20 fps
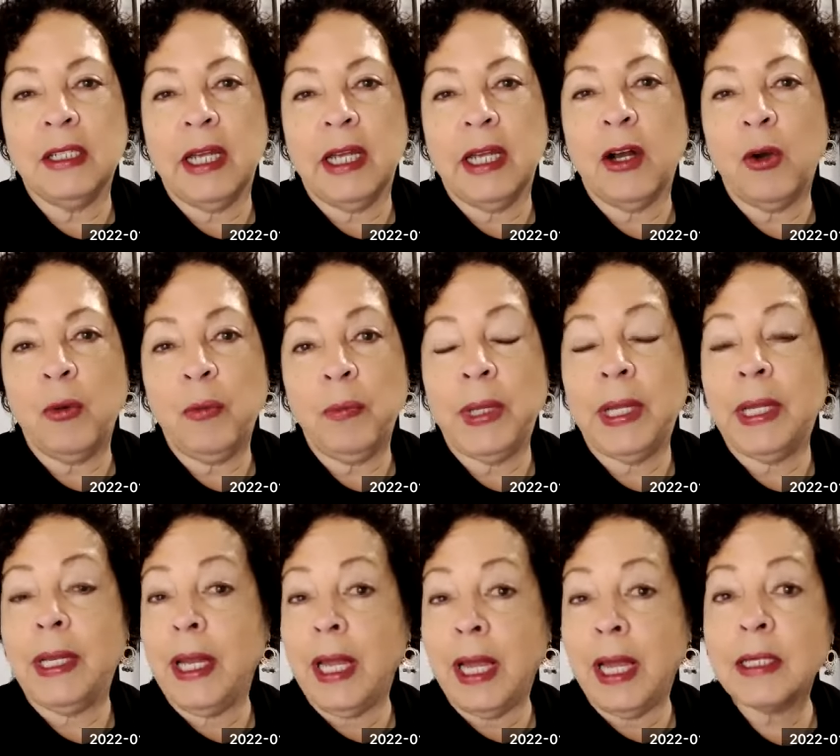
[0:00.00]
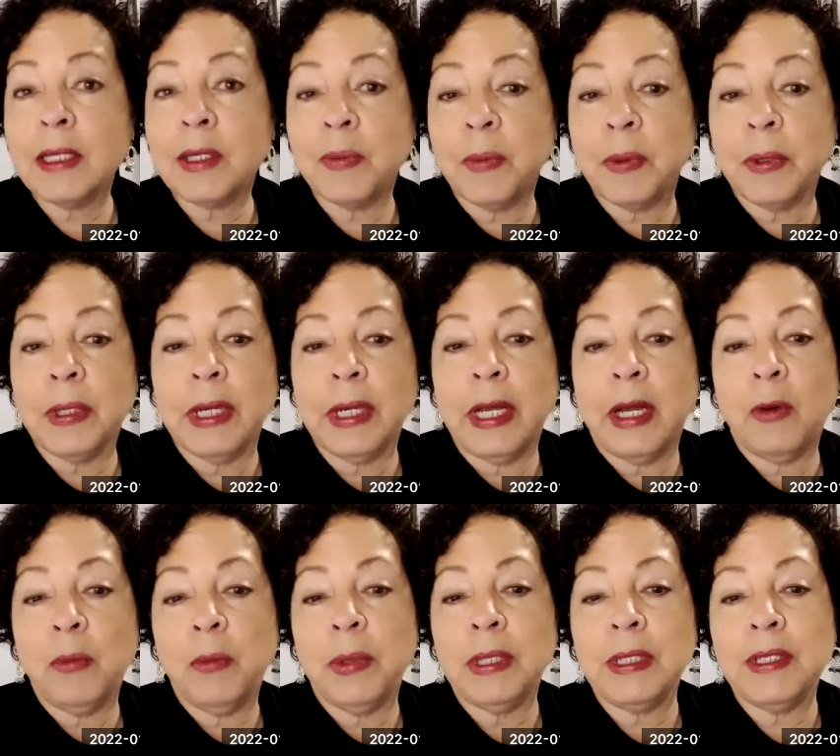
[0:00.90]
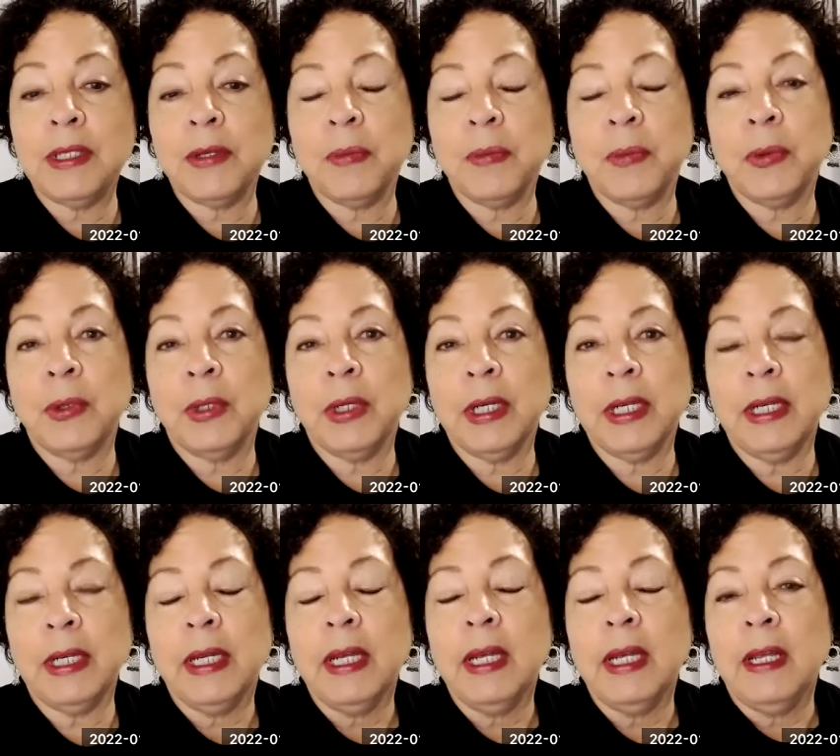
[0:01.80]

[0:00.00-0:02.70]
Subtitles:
help and expert help and support,